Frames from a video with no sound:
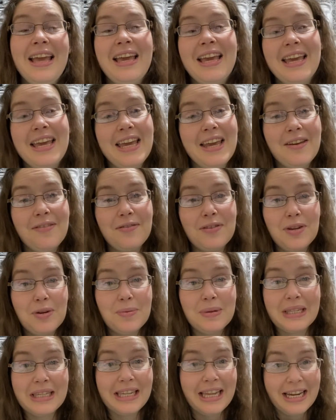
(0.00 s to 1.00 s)
If you
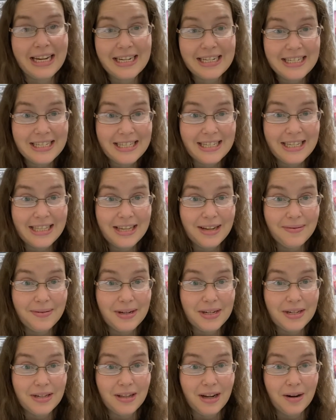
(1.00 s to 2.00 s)
would like to see the
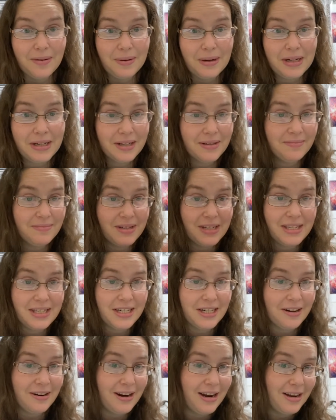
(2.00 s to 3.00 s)
original artwork, just
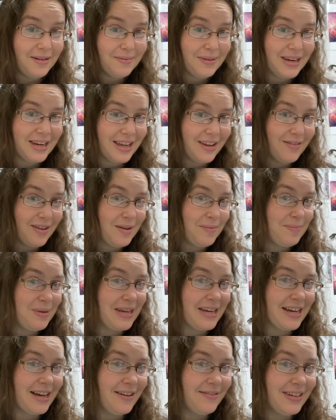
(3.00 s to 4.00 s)
stick around. I'm going to give you a
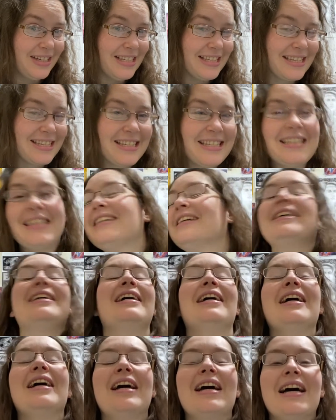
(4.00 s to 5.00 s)
peek of it.
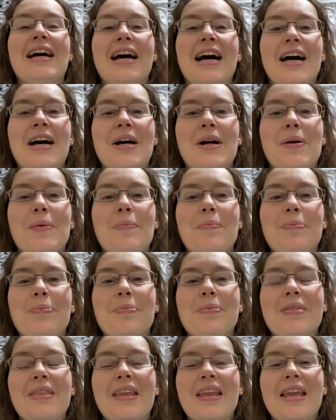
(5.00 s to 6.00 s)
And
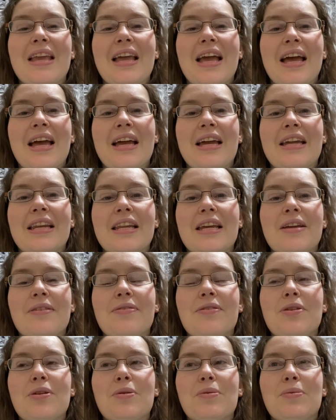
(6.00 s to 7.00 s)
if
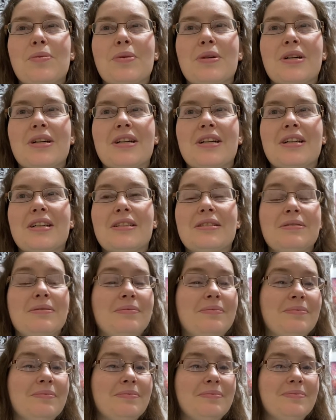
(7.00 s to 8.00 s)
you're
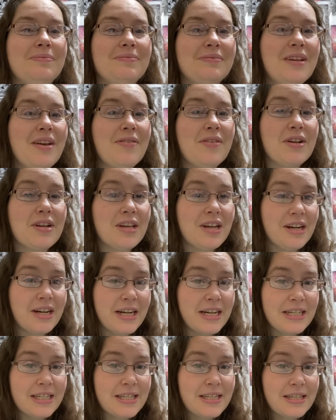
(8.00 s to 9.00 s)

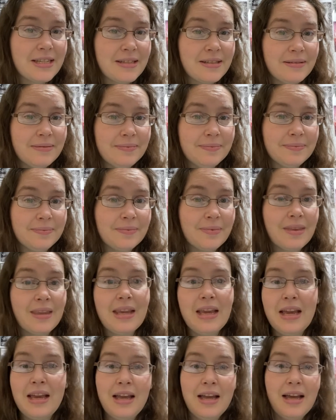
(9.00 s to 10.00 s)
curious,
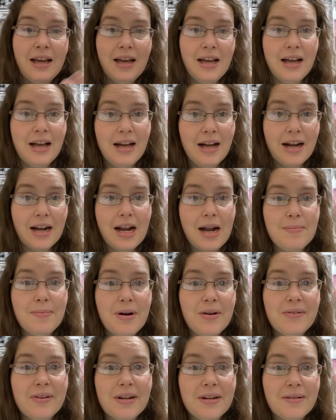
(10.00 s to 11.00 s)
come
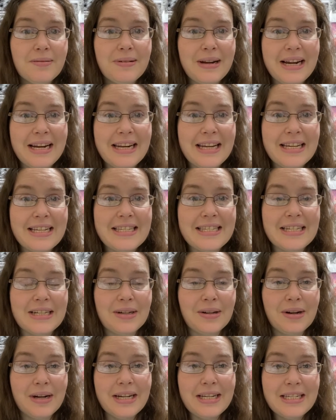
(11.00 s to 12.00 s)
over to Radiance and
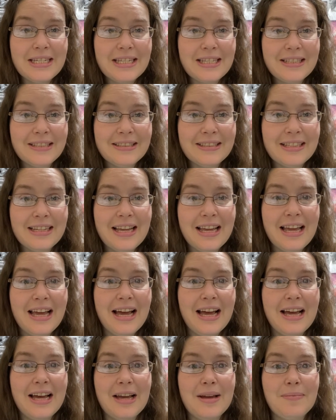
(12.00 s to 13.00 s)
Grit
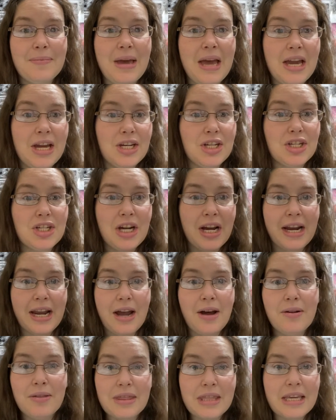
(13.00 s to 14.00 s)
and check
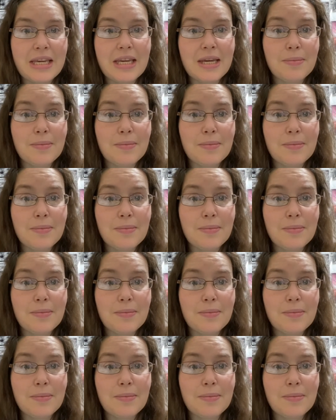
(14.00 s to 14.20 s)
out the